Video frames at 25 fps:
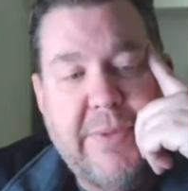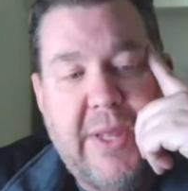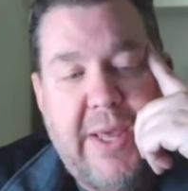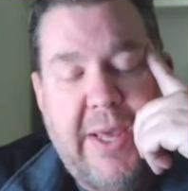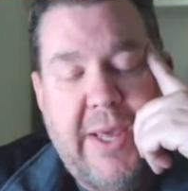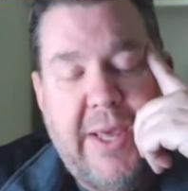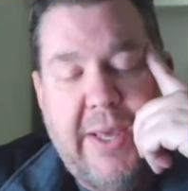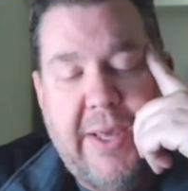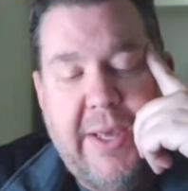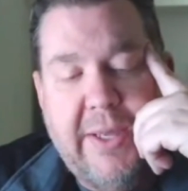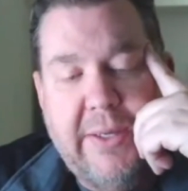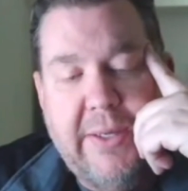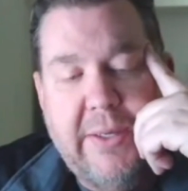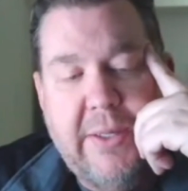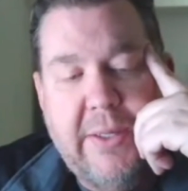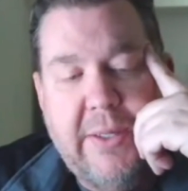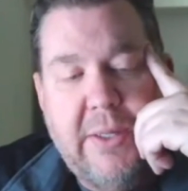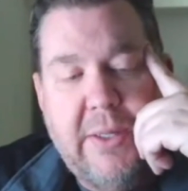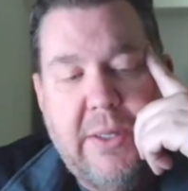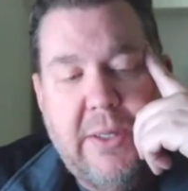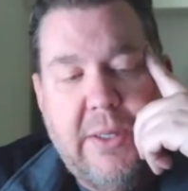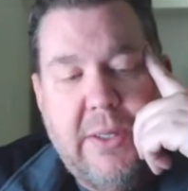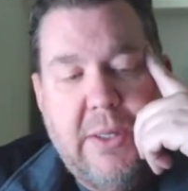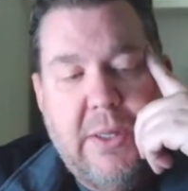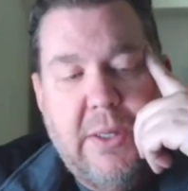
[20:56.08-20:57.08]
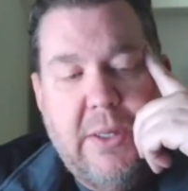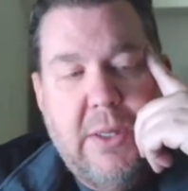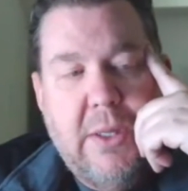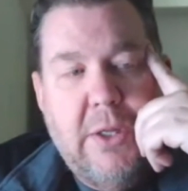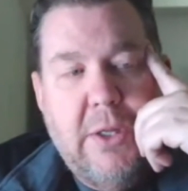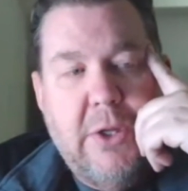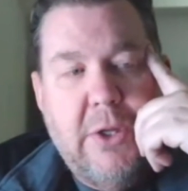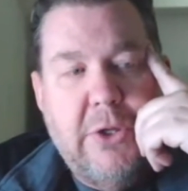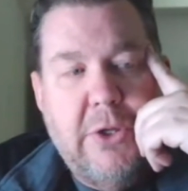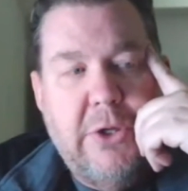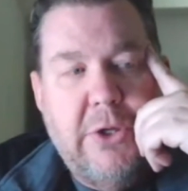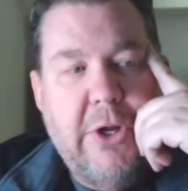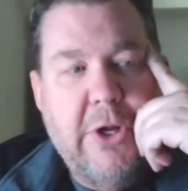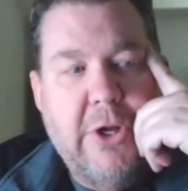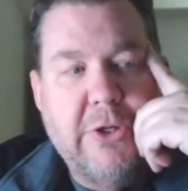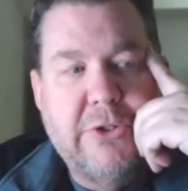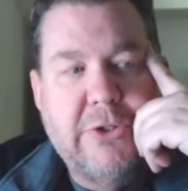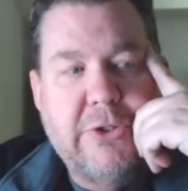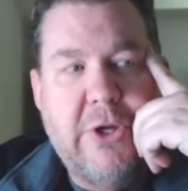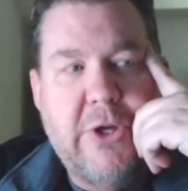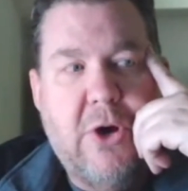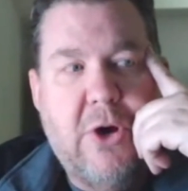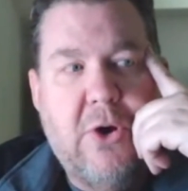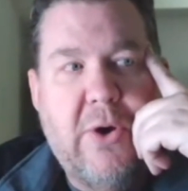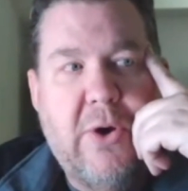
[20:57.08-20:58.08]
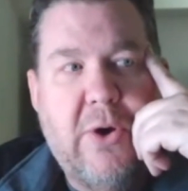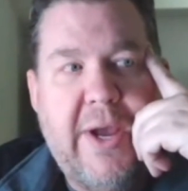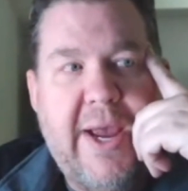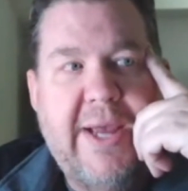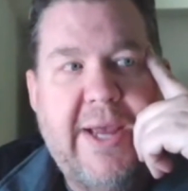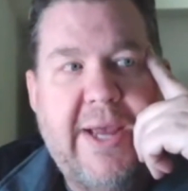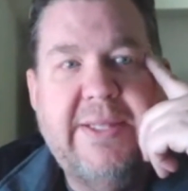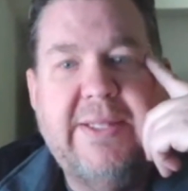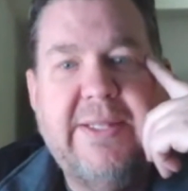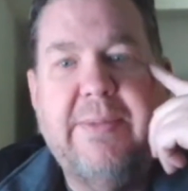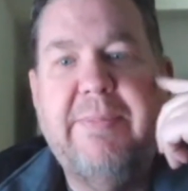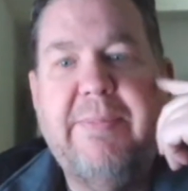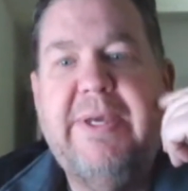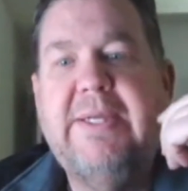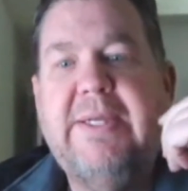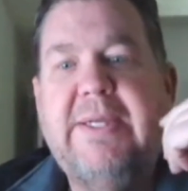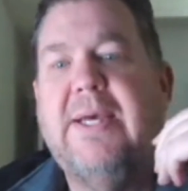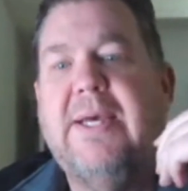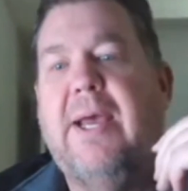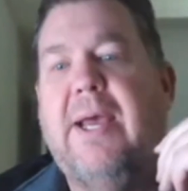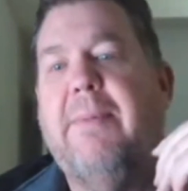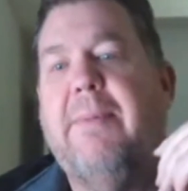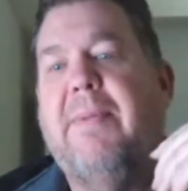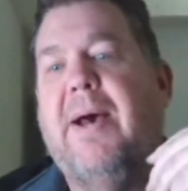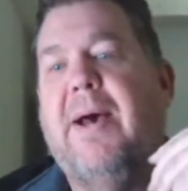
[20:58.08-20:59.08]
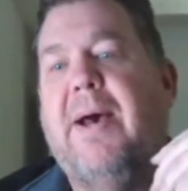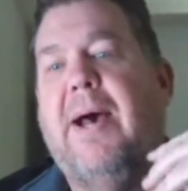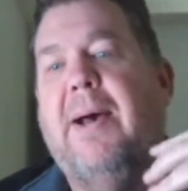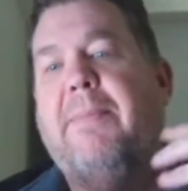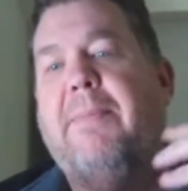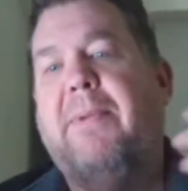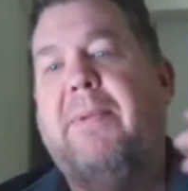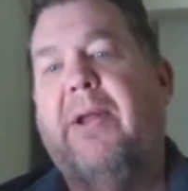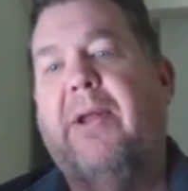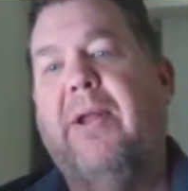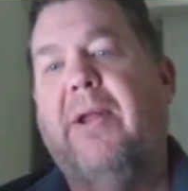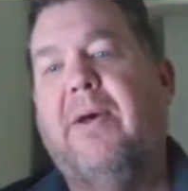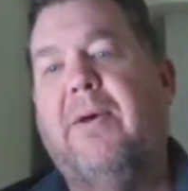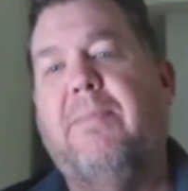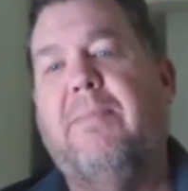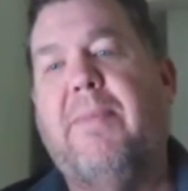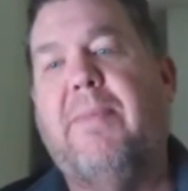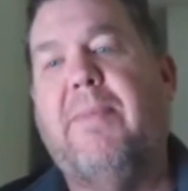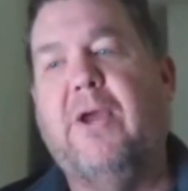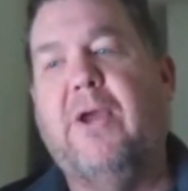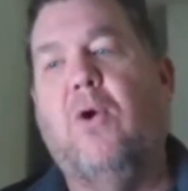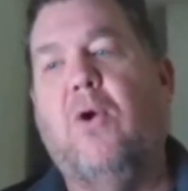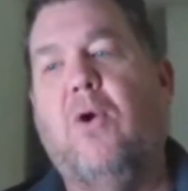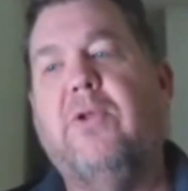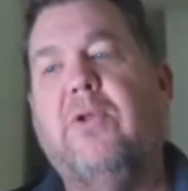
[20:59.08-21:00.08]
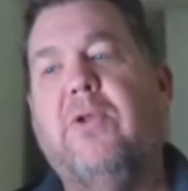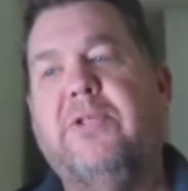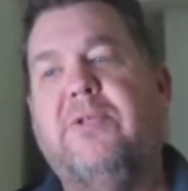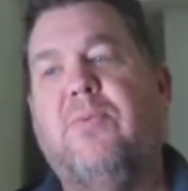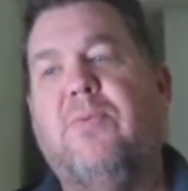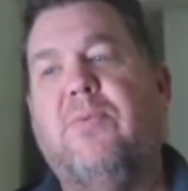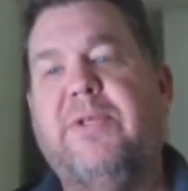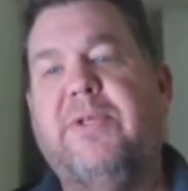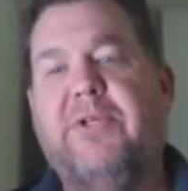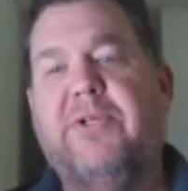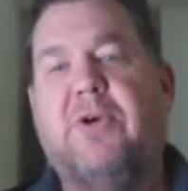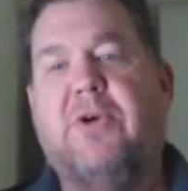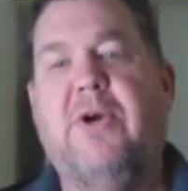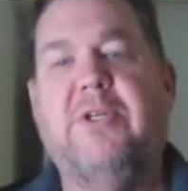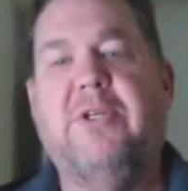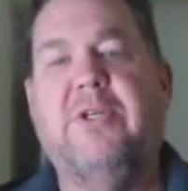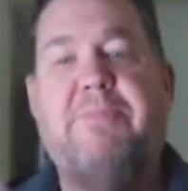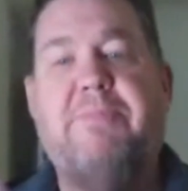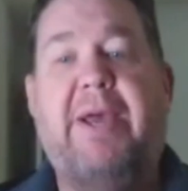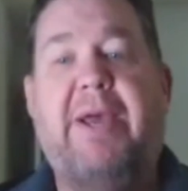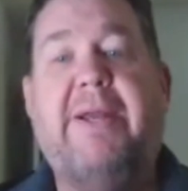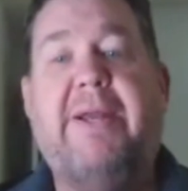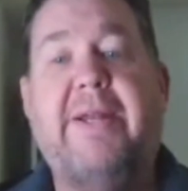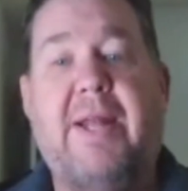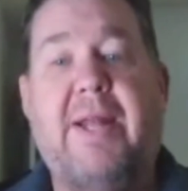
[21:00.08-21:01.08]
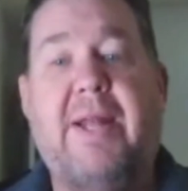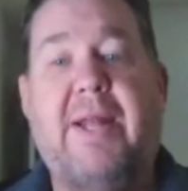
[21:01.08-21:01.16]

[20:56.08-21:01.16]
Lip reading: and so in the meantime, my goal is once the car is painted,